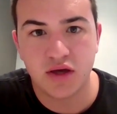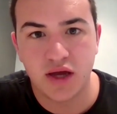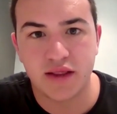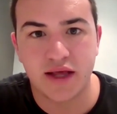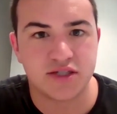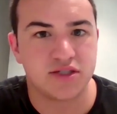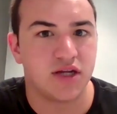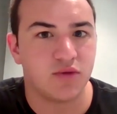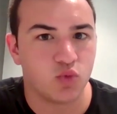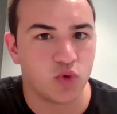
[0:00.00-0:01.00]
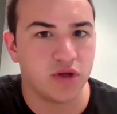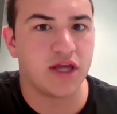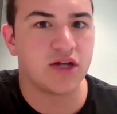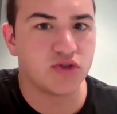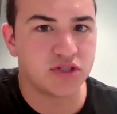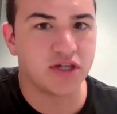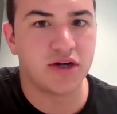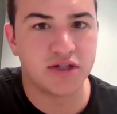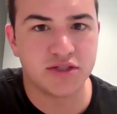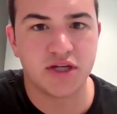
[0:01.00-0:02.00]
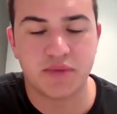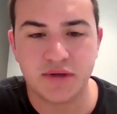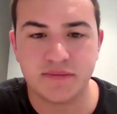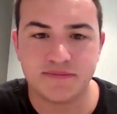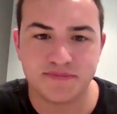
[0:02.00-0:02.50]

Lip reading: And that's a really interesting concept.